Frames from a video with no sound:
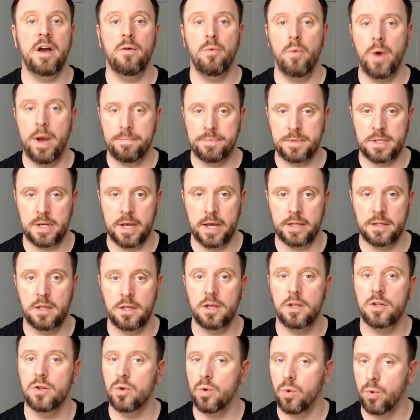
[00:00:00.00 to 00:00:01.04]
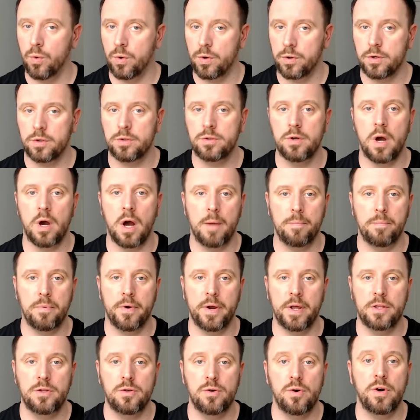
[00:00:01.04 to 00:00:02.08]
a website in order to
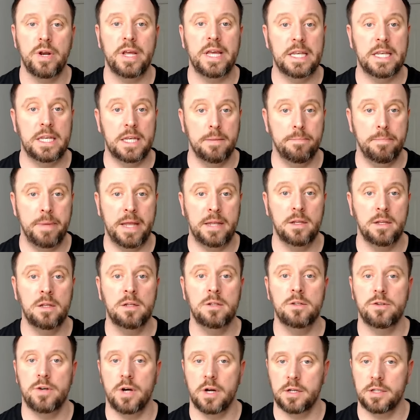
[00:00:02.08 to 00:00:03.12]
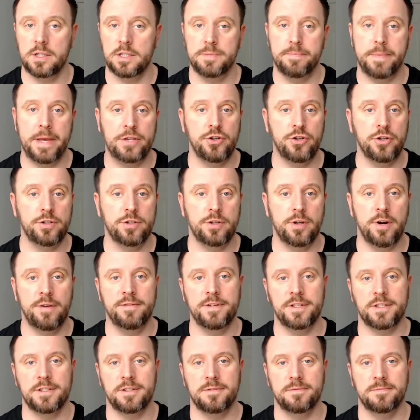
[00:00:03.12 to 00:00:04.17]
operate your independent truck dispatching
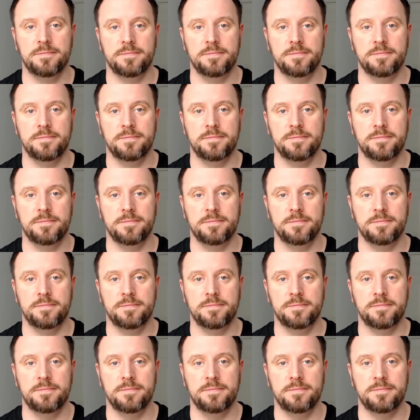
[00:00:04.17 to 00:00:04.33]
service.